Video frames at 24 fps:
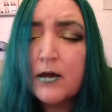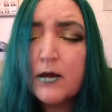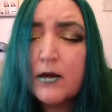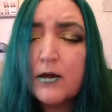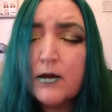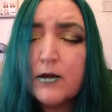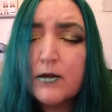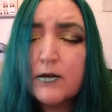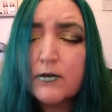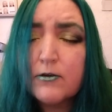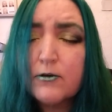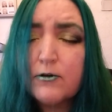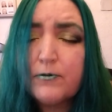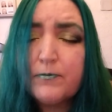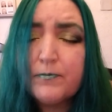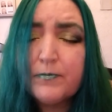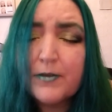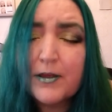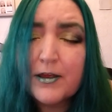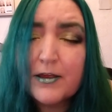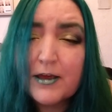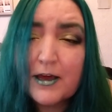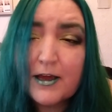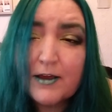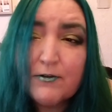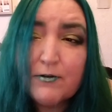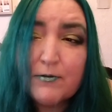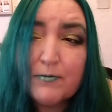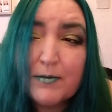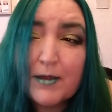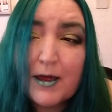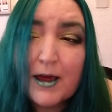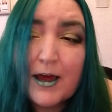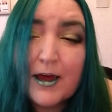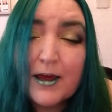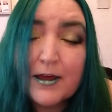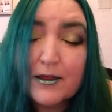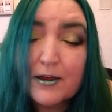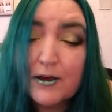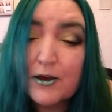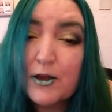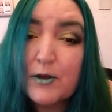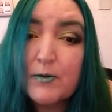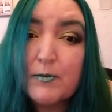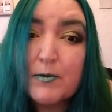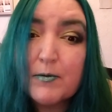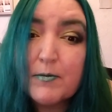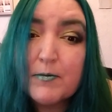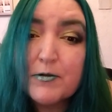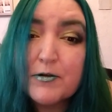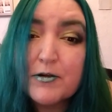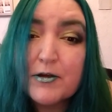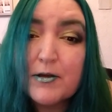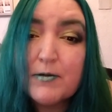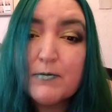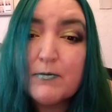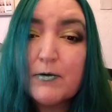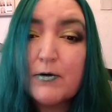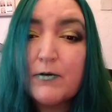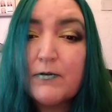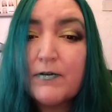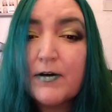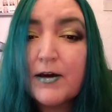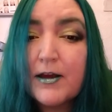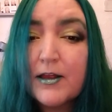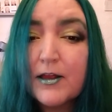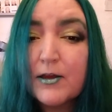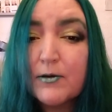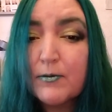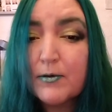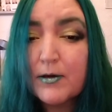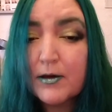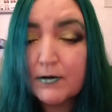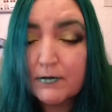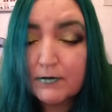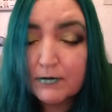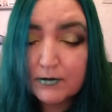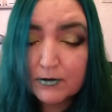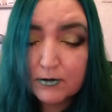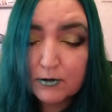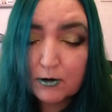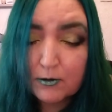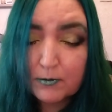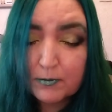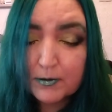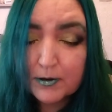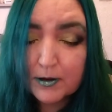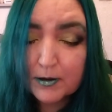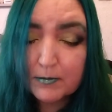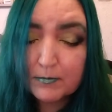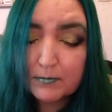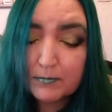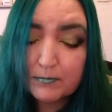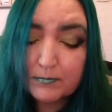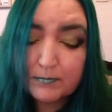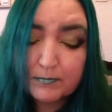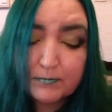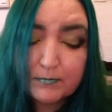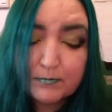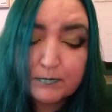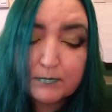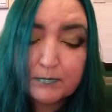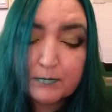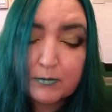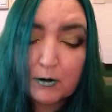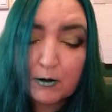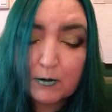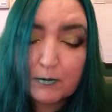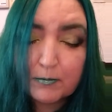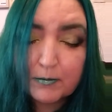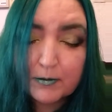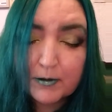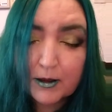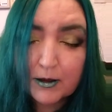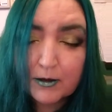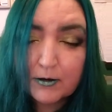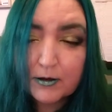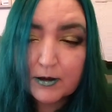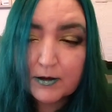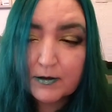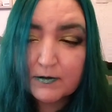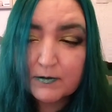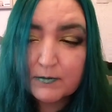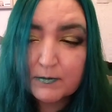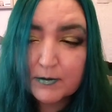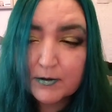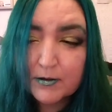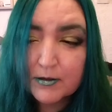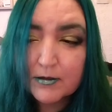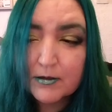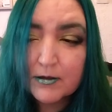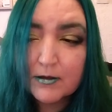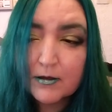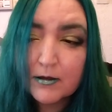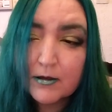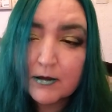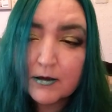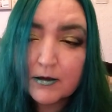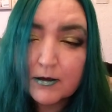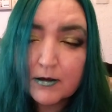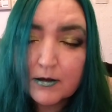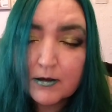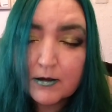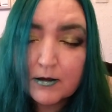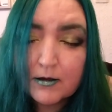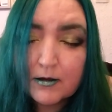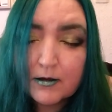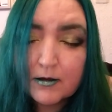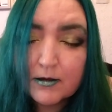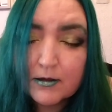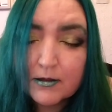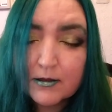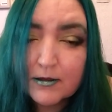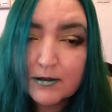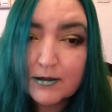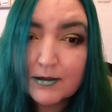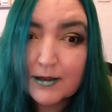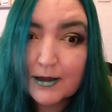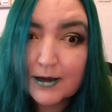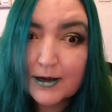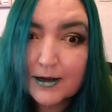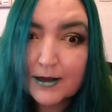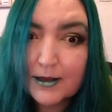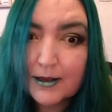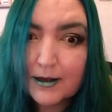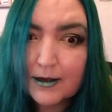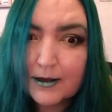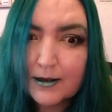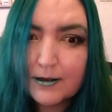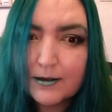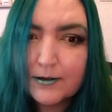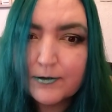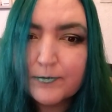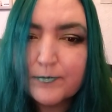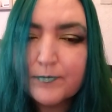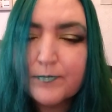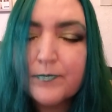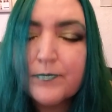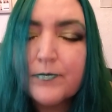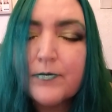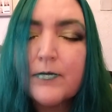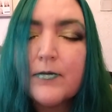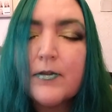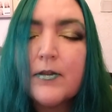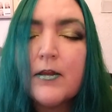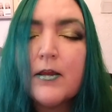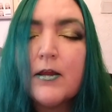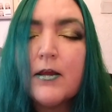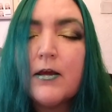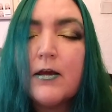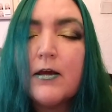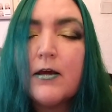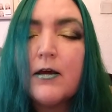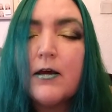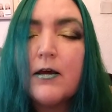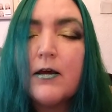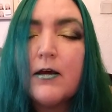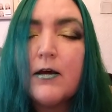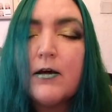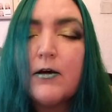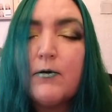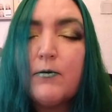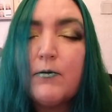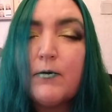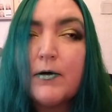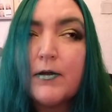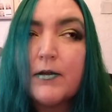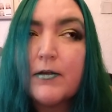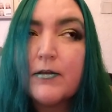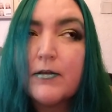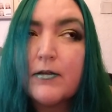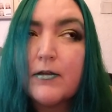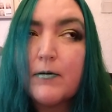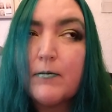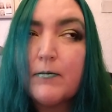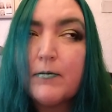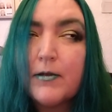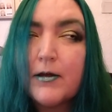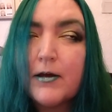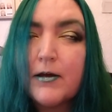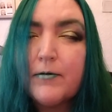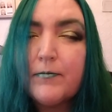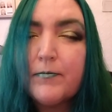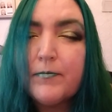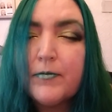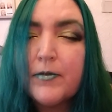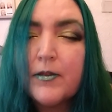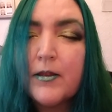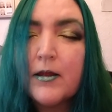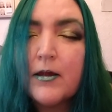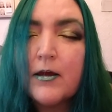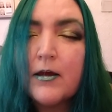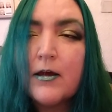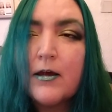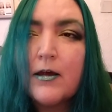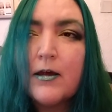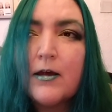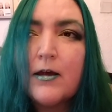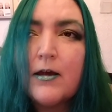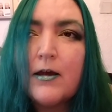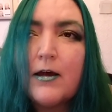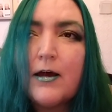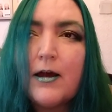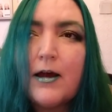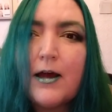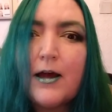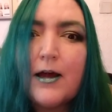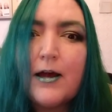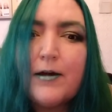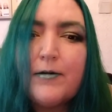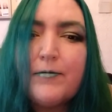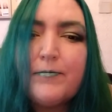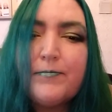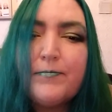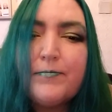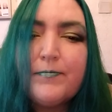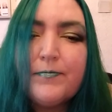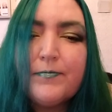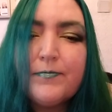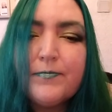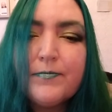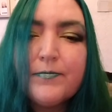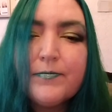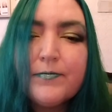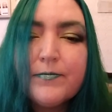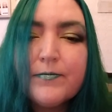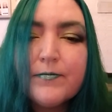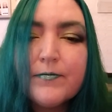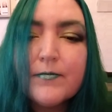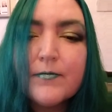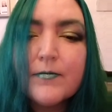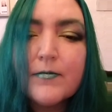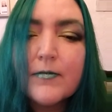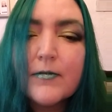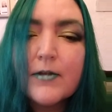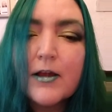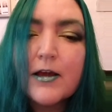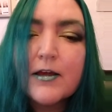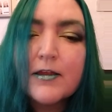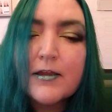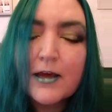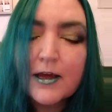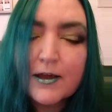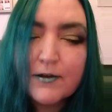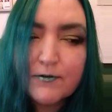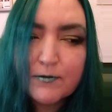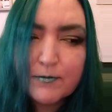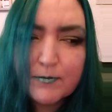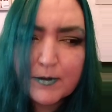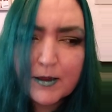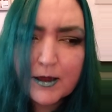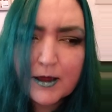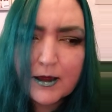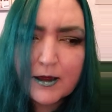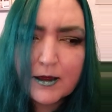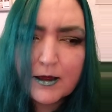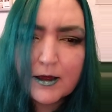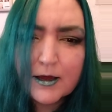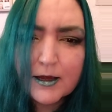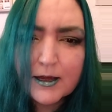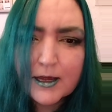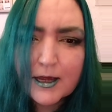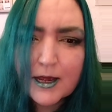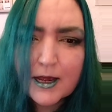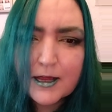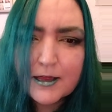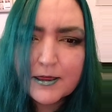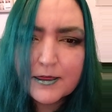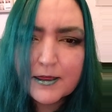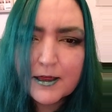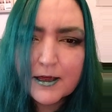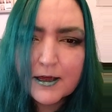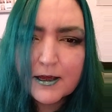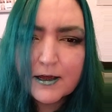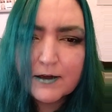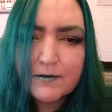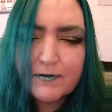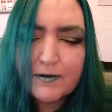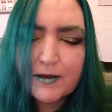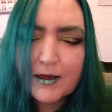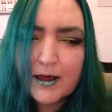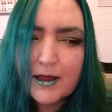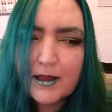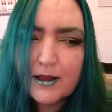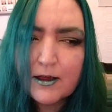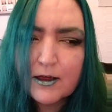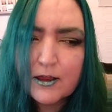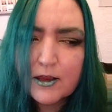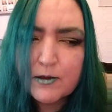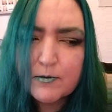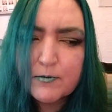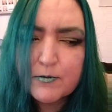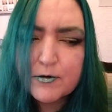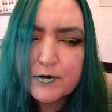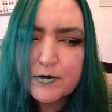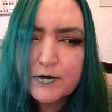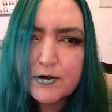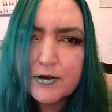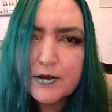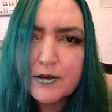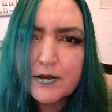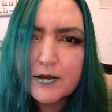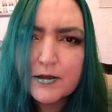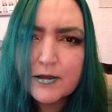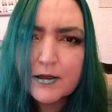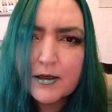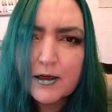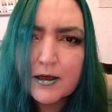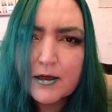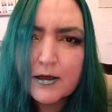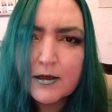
So aside from that, it's a good wee machine. We'll find a way of stopping it popping out. You mean sticking it in with something. Aside from that, I can't think of any other machines that